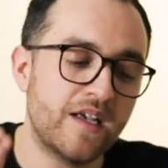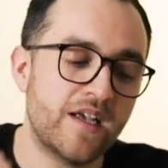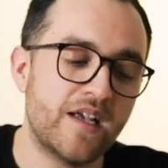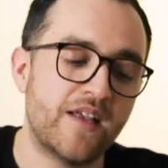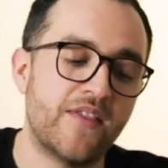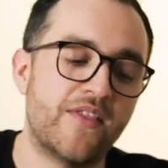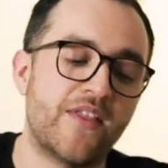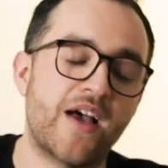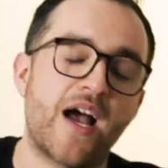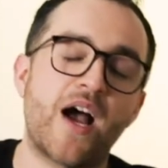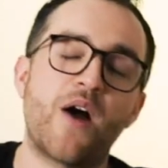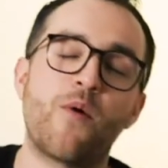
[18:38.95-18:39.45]

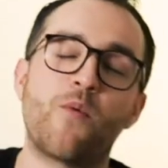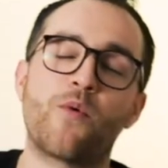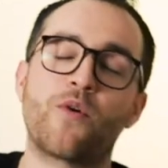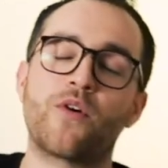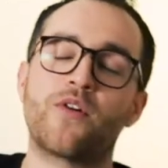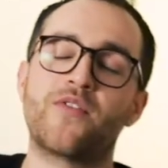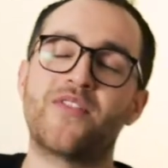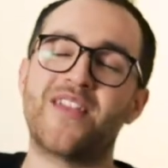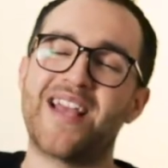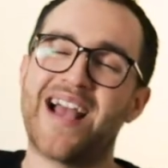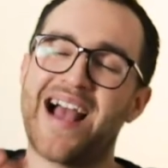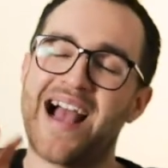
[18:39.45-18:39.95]
In that
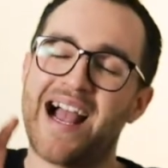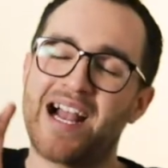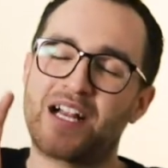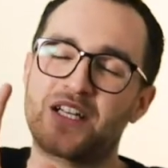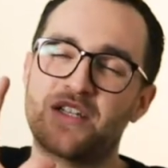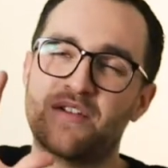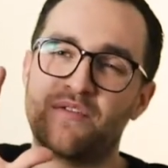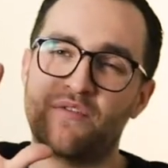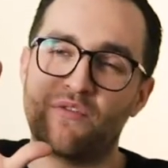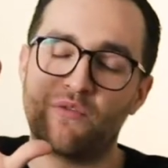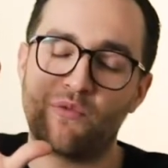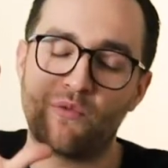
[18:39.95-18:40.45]
world, the act
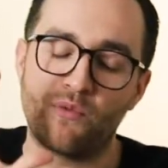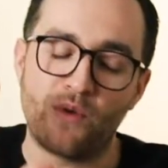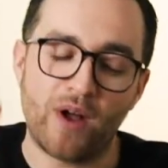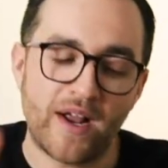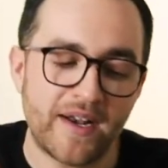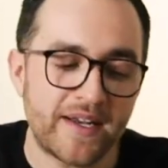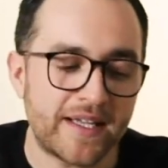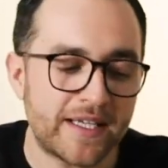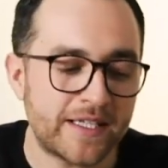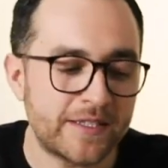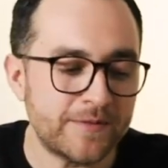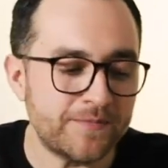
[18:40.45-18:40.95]
of
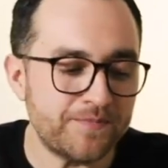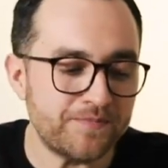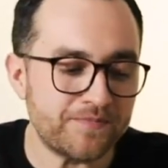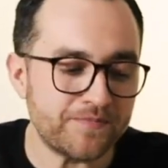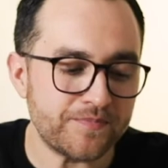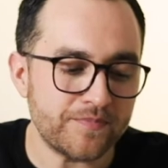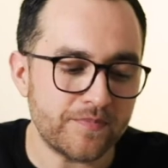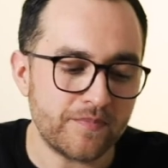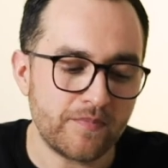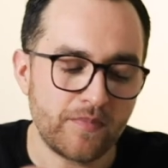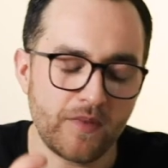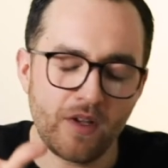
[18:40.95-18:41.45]
running
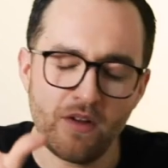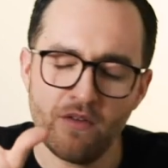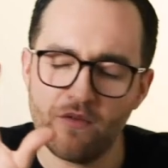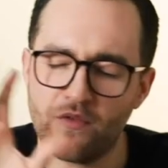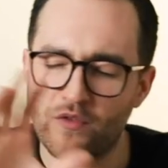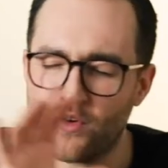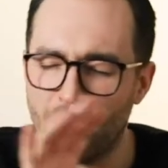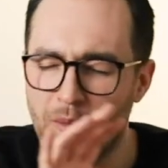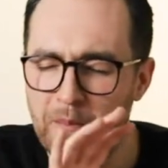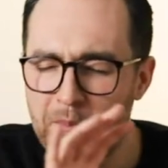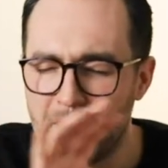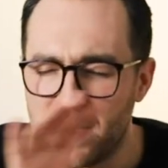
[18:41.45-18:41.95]

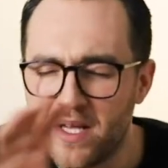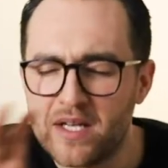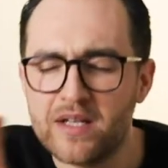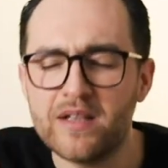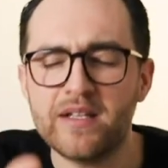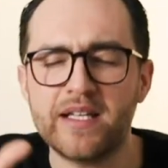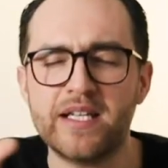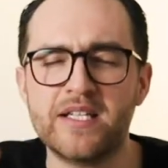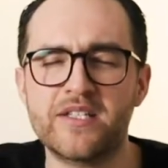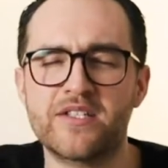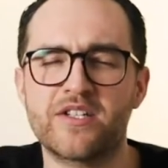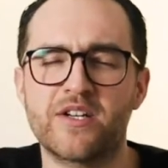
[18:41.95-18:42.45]
for a
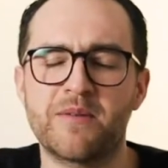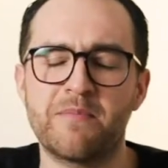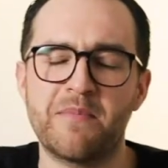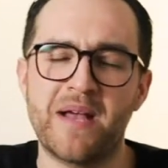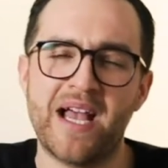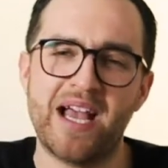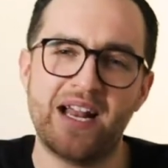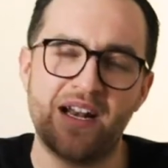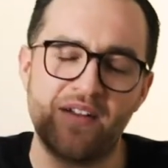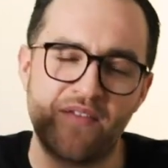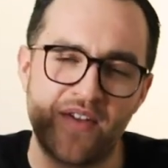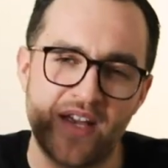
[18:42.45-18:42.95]
Middle Eastern
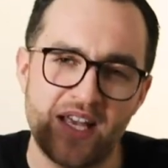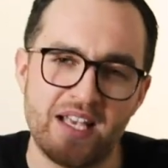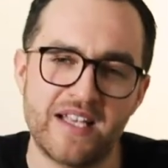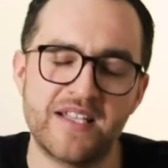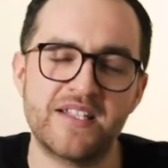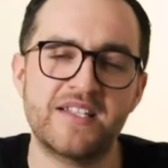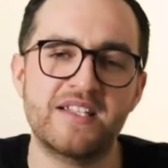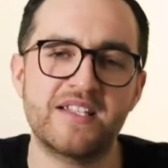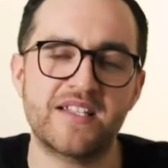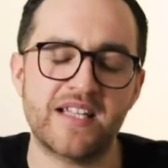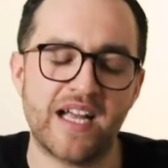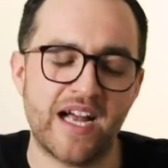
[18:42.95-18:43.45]
man of
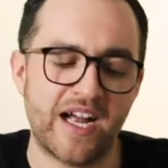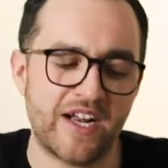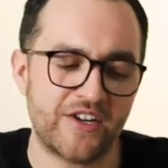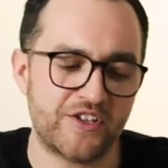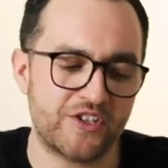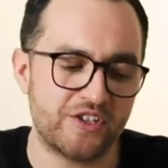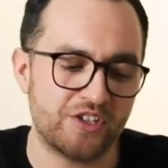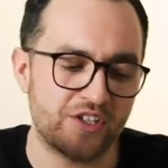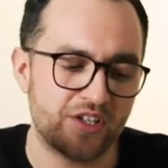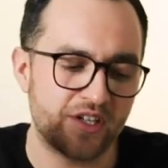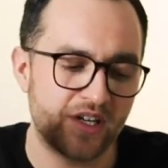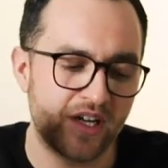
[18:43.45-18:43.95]
his
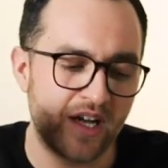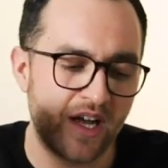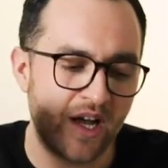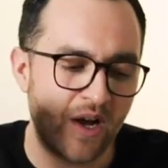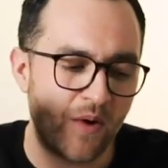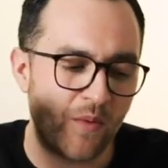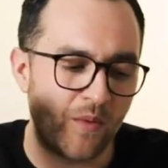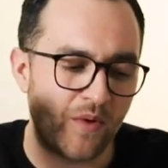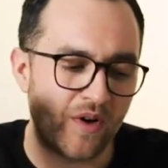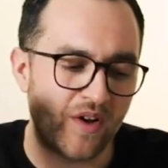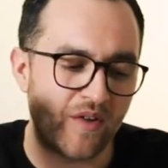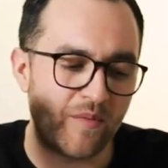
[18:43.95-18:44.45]
stature
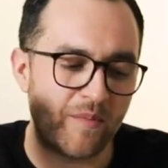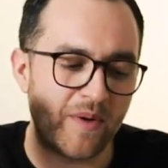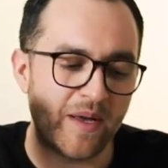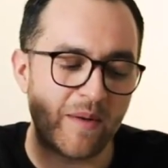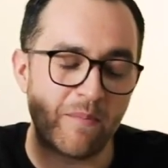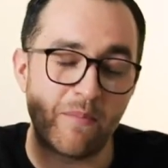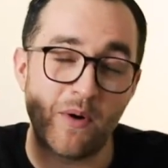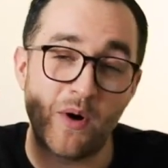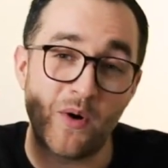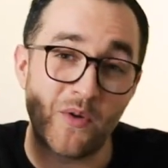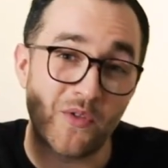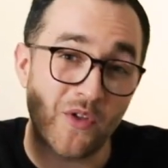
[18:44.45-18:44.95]
would have been
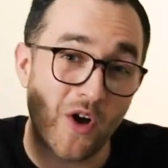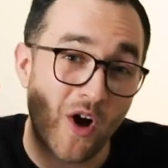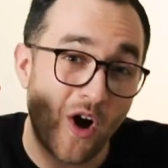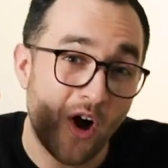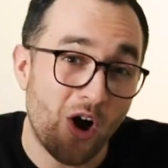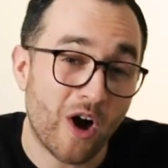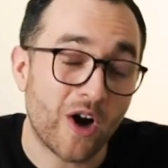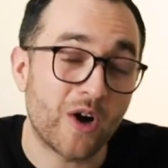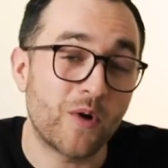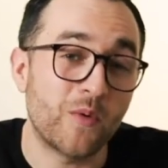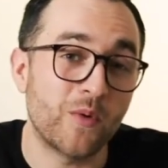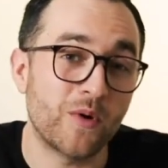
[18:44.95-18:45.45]
both
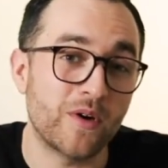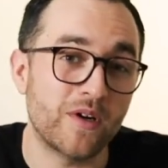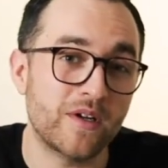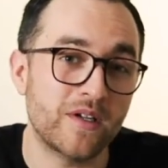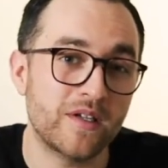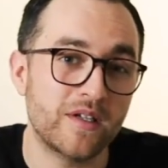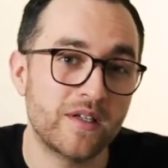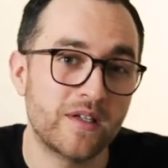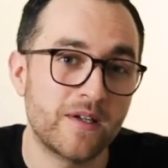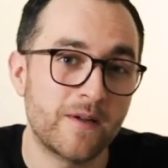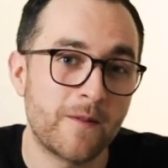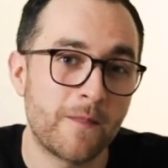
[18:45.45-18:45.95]

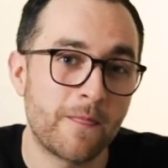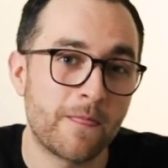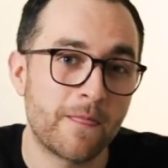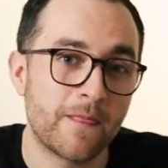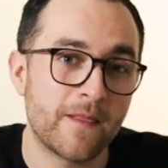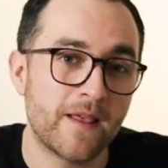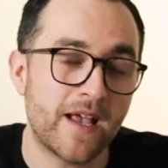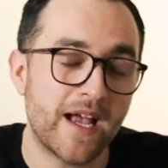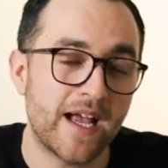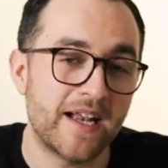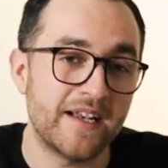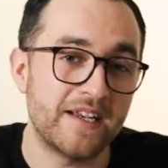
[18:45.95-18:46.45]
awkward
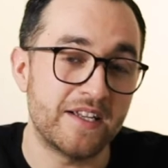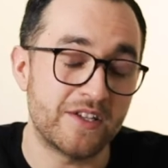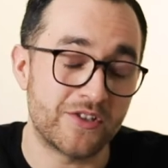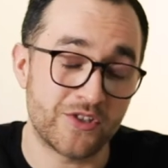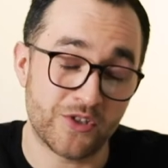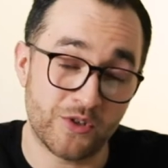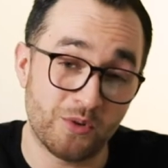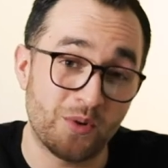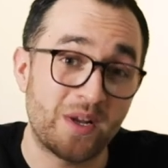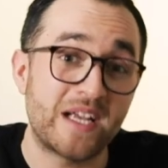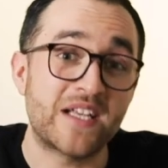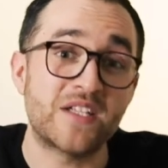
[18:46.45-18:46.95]
and
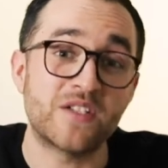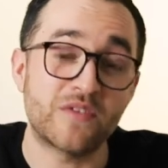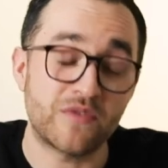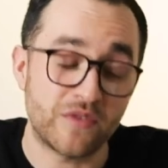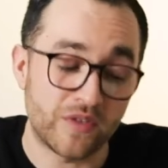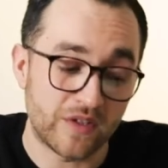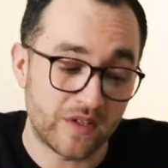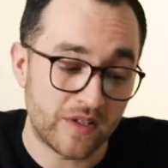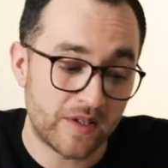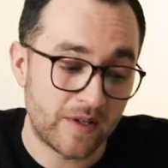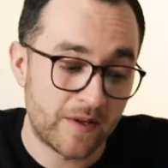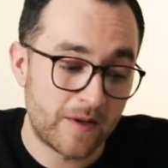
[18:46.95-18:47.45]

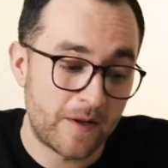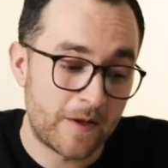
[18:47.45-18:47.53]
disgraceful.